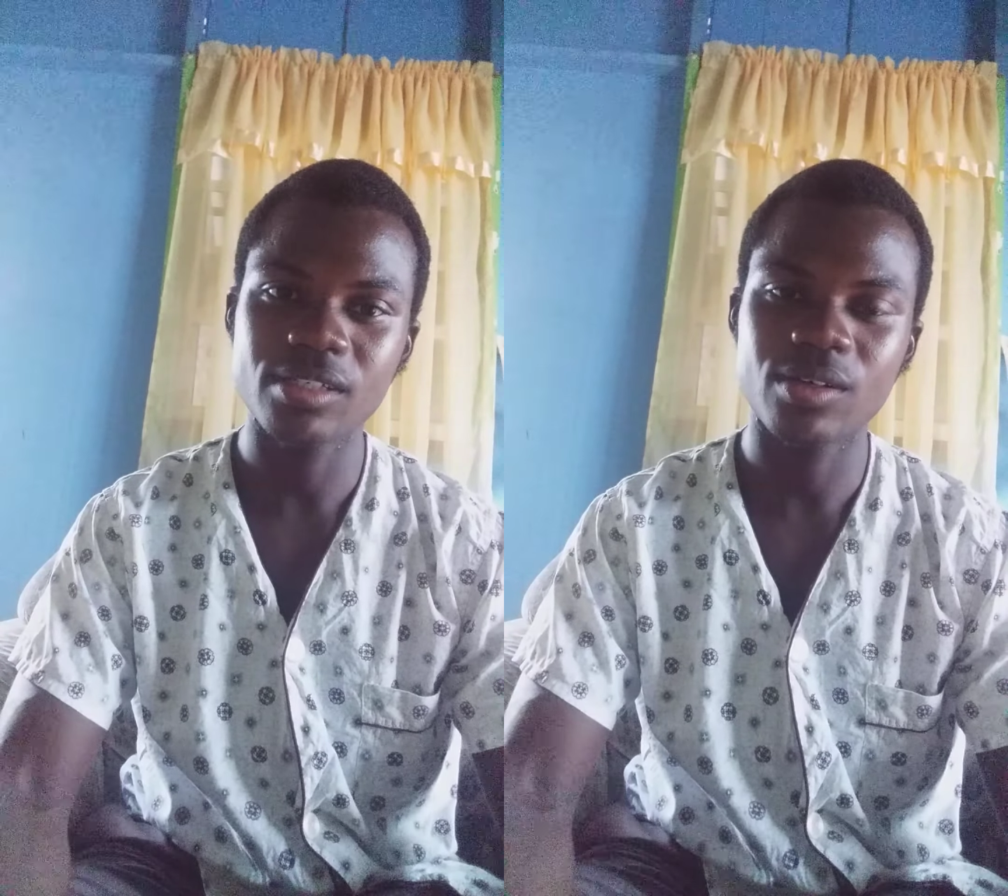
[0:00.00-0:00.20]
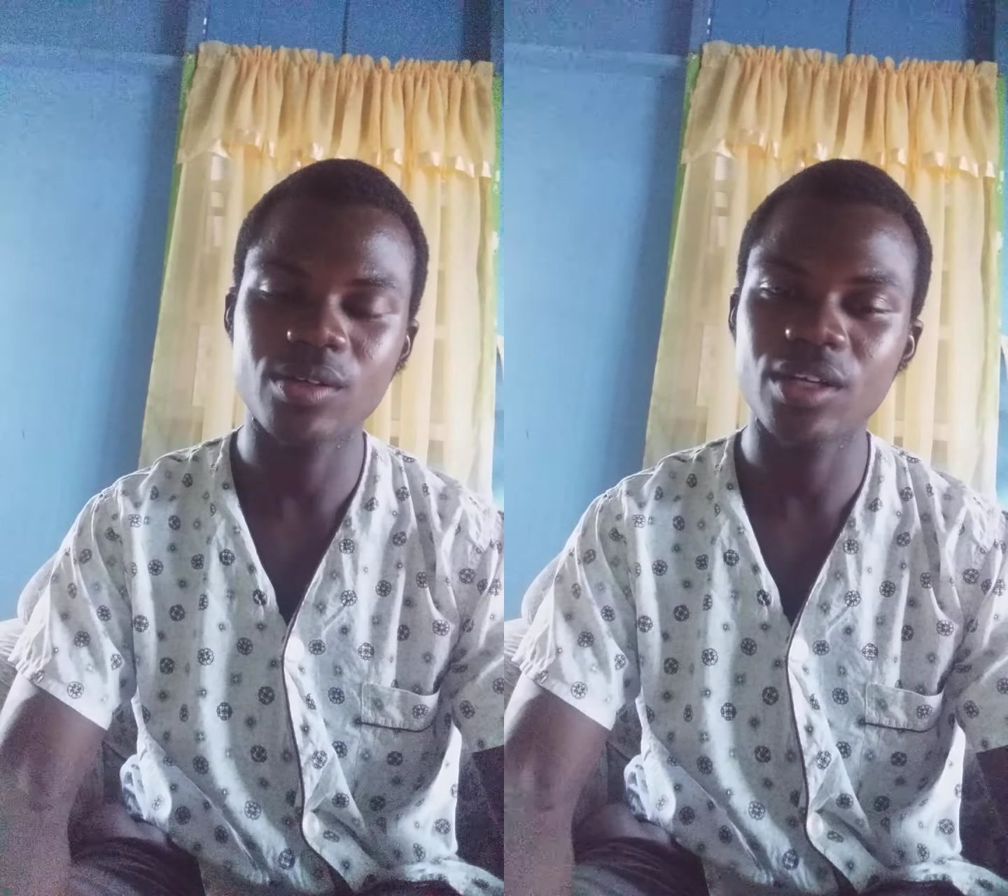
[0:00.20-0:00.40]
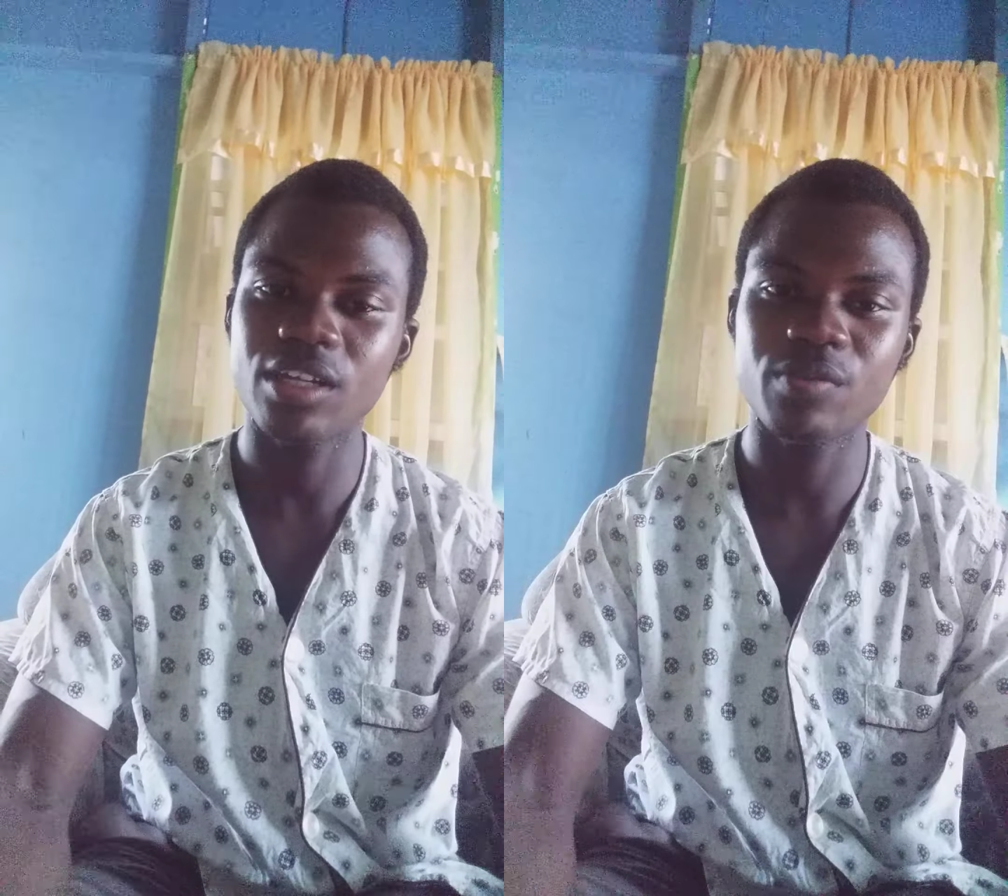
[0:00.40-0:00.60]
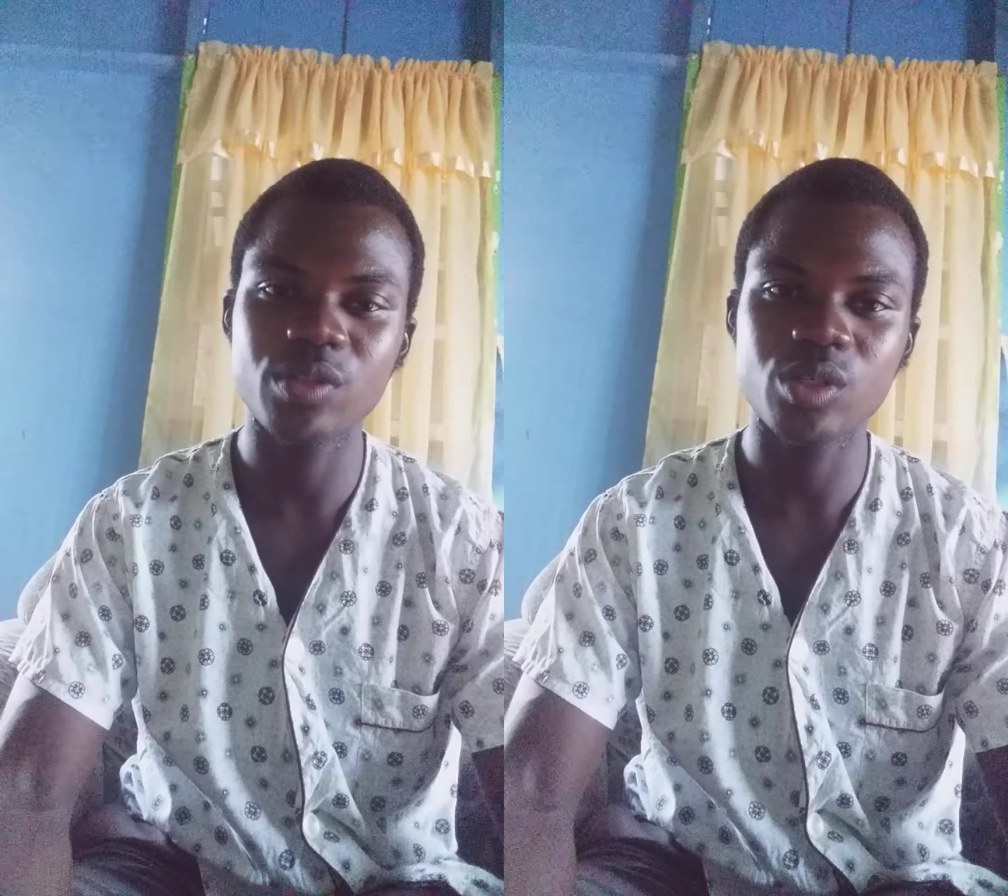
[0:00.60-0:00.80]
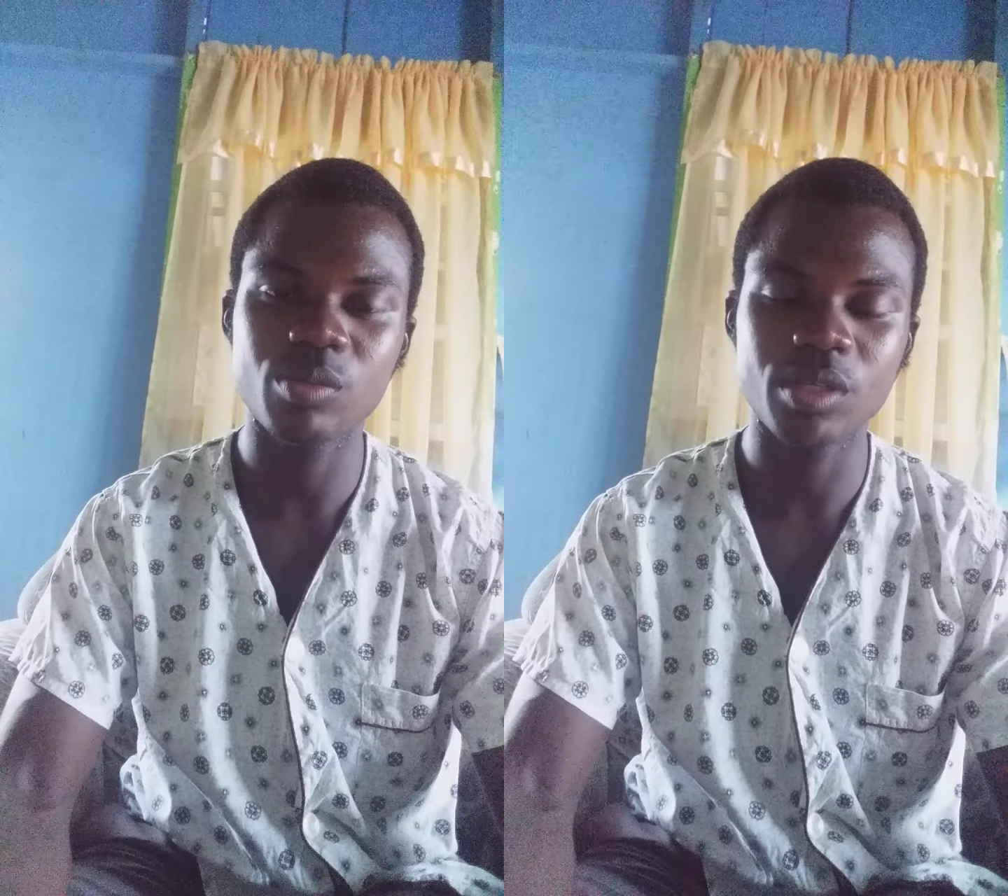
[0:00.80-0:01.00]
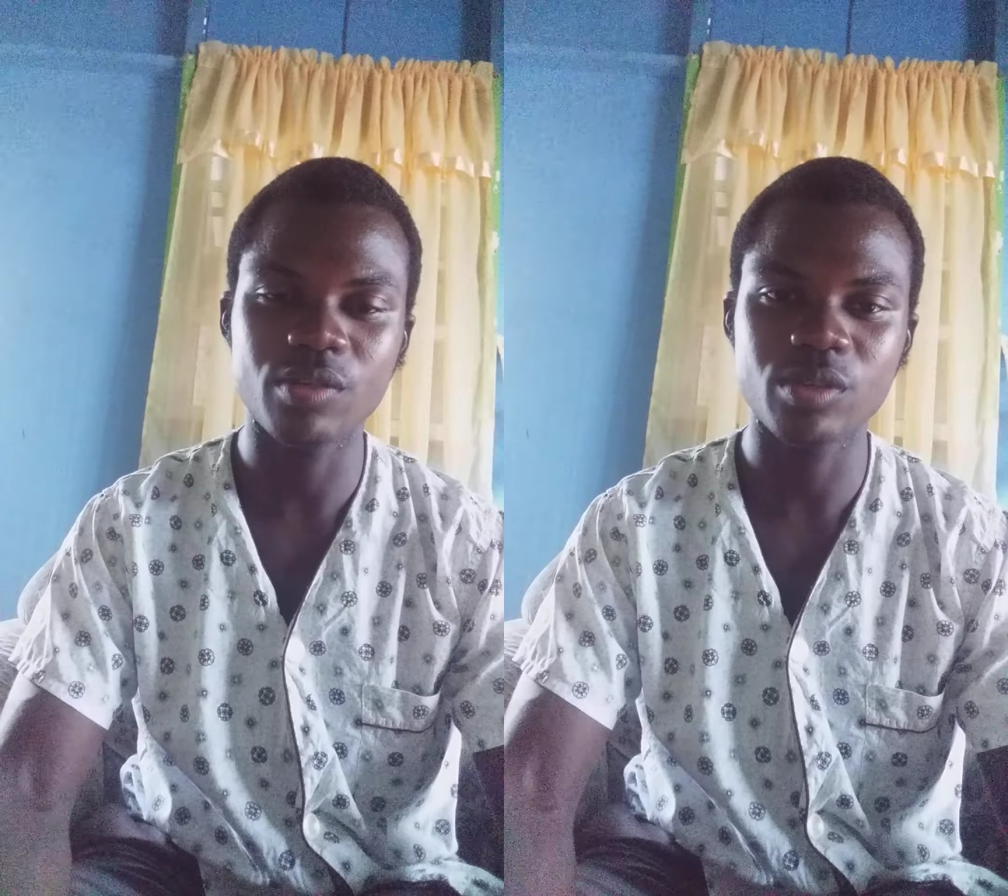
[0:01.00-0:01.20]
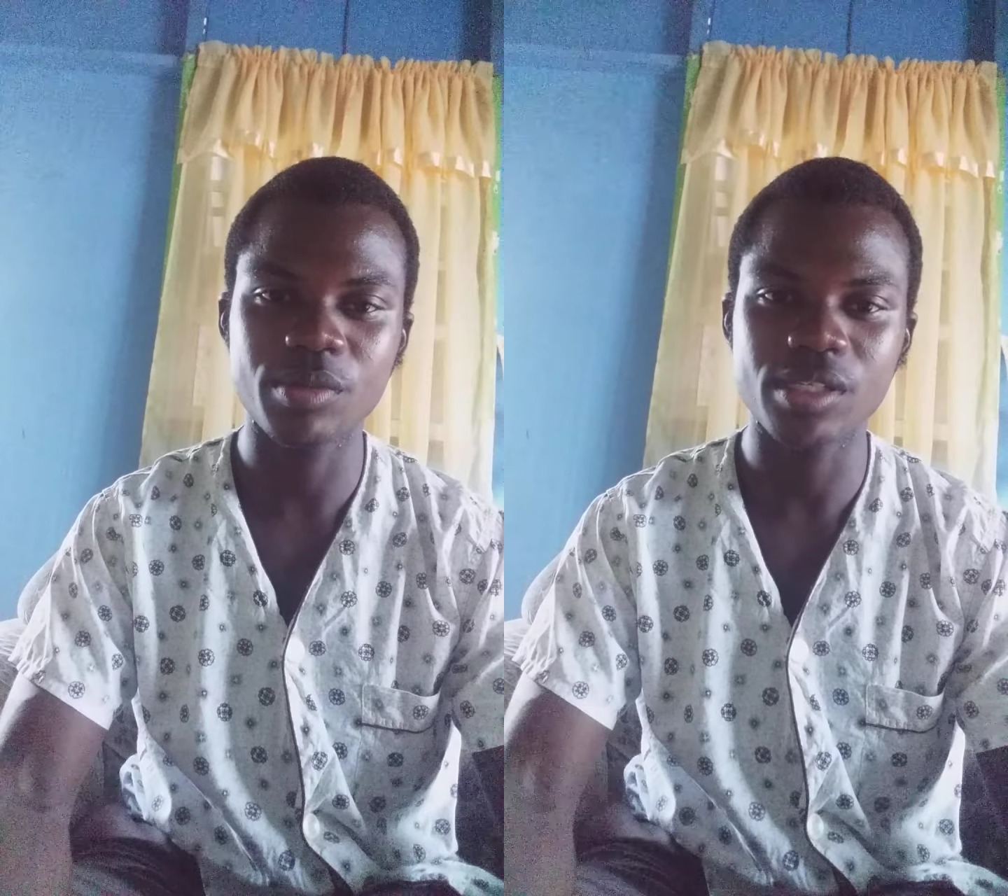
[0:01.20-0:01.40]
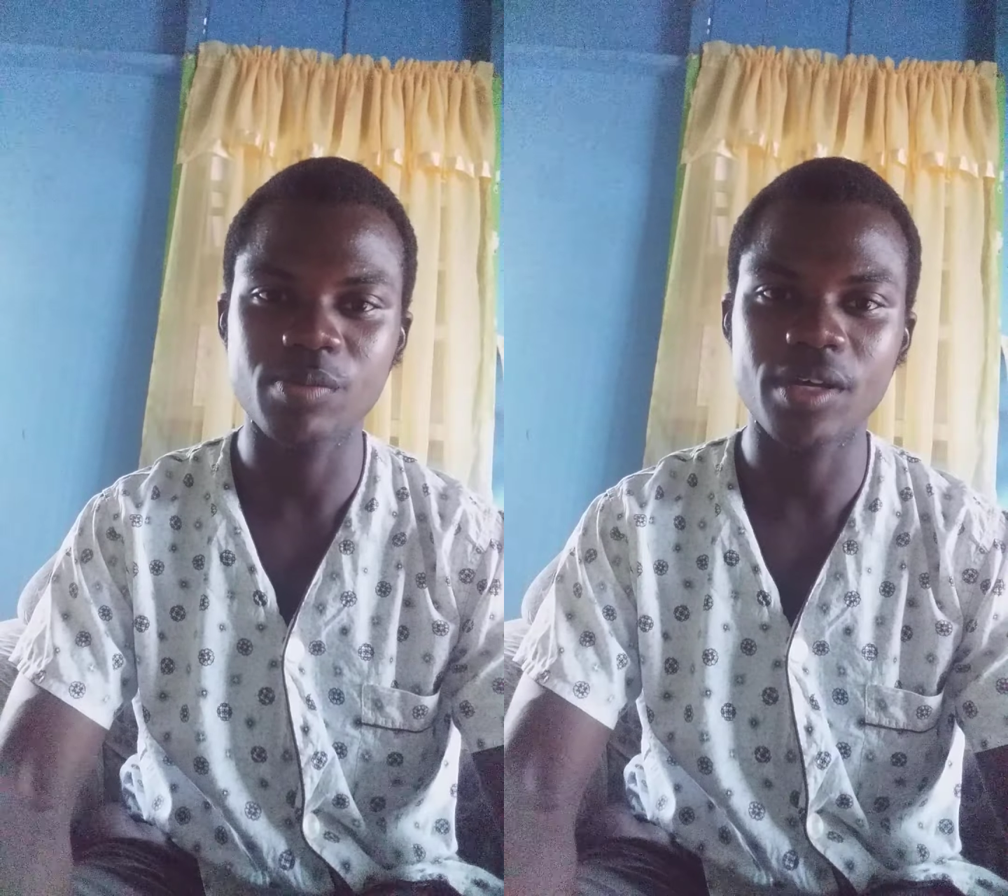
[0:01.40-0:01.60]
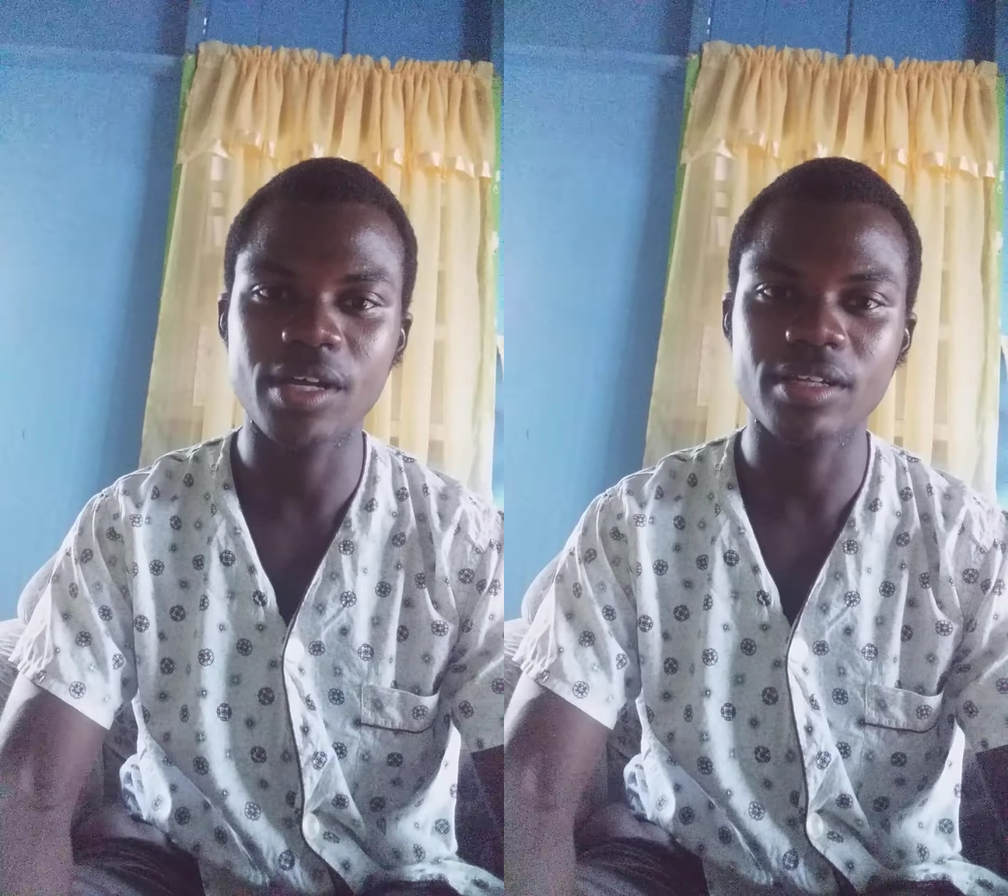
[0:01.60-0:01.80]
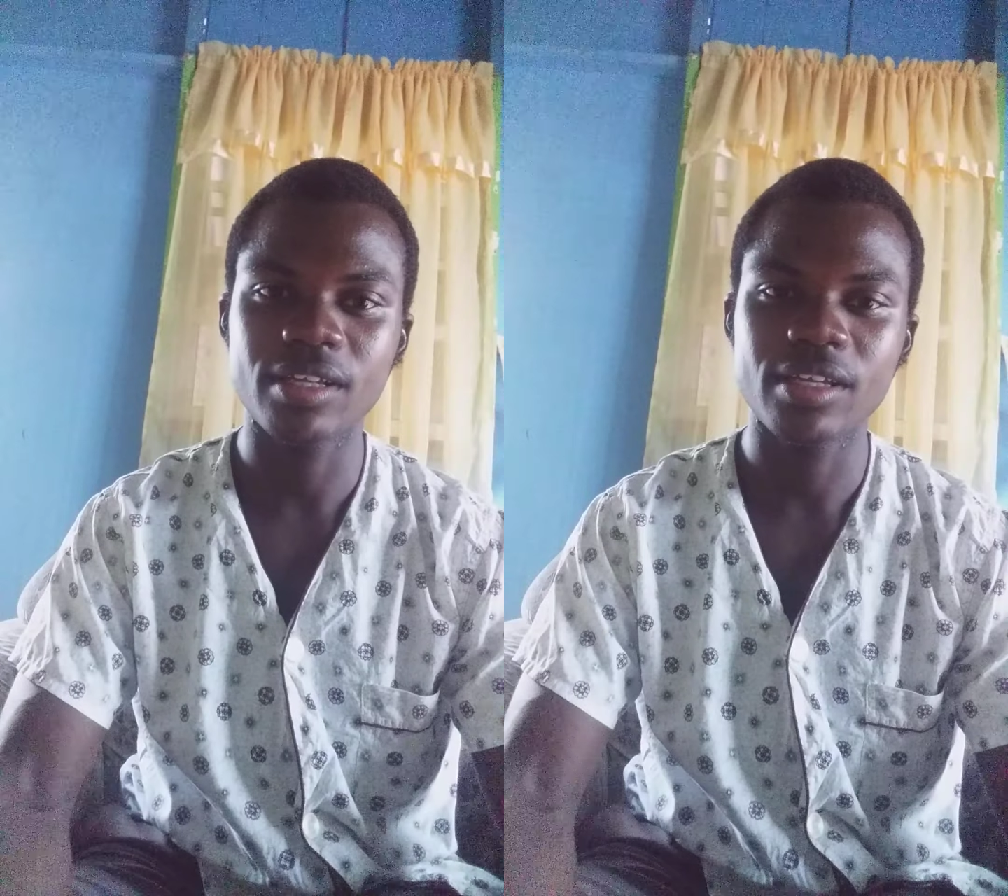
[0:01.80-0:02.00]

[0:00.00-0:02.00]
under any video you may love to be inspired.